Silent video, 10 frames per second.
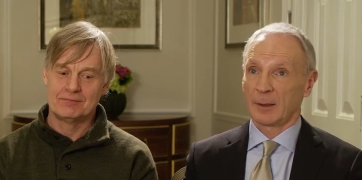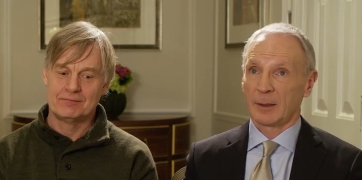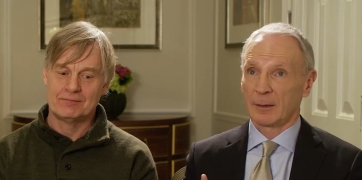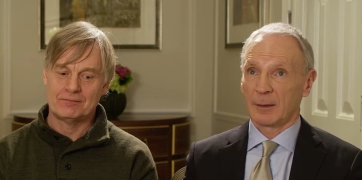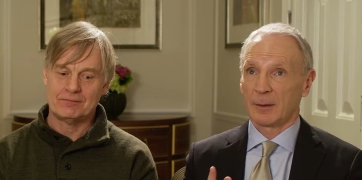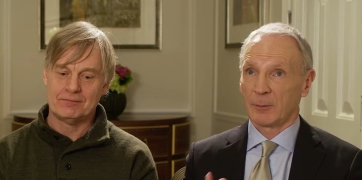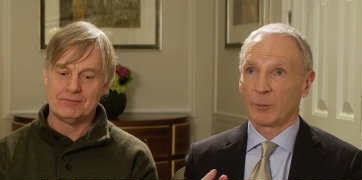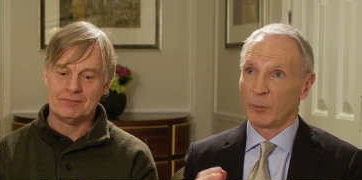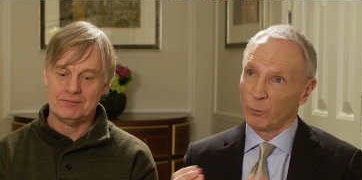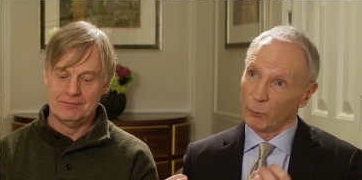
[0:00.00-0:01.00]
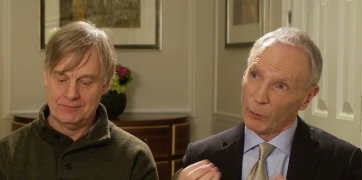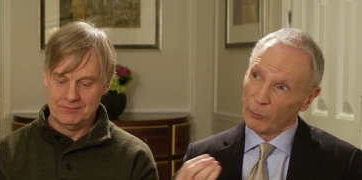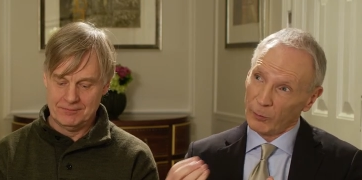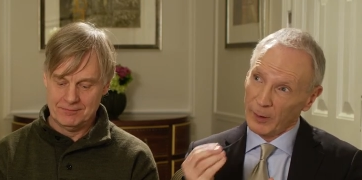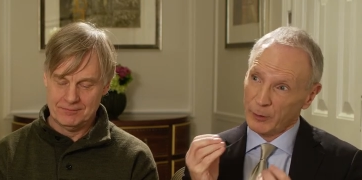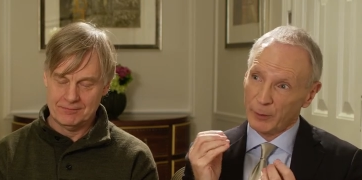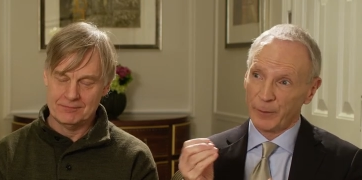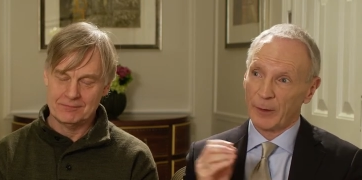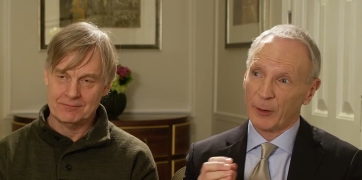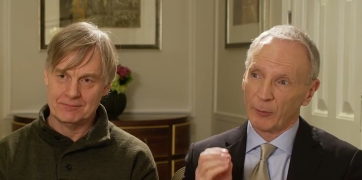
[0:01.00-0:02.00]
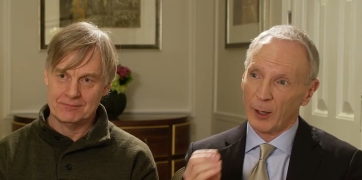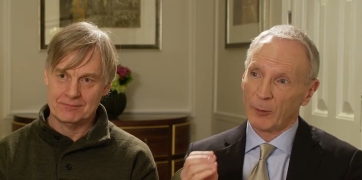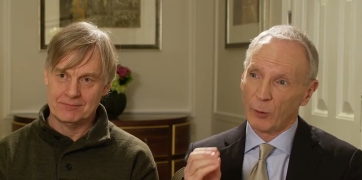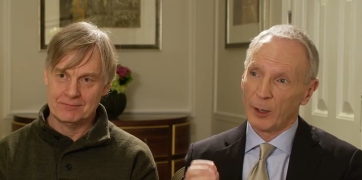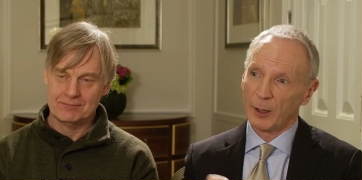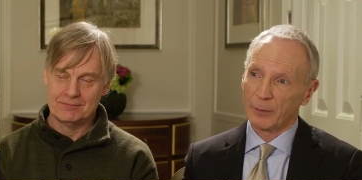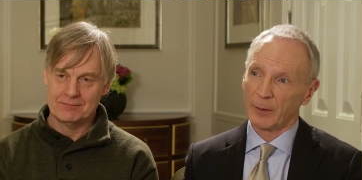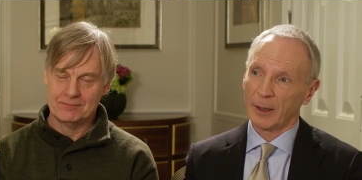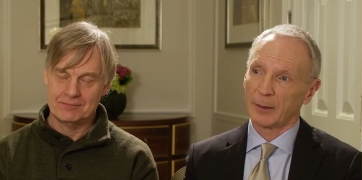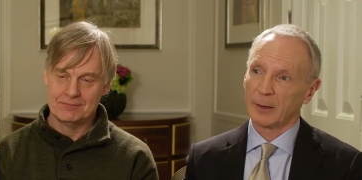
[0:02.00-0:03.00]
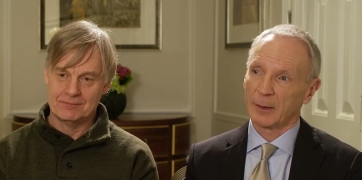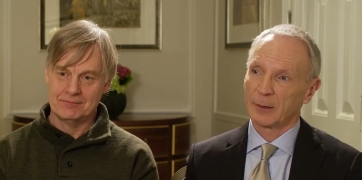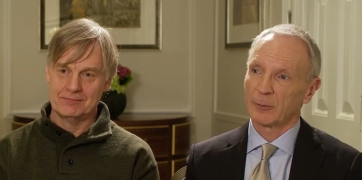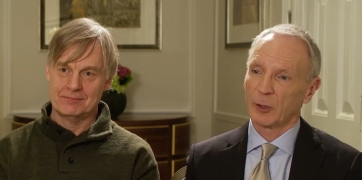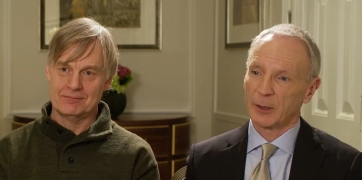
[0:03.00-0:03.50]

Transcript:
Speaker 1: The, the, the, I've got to figure out the right word for that. I don't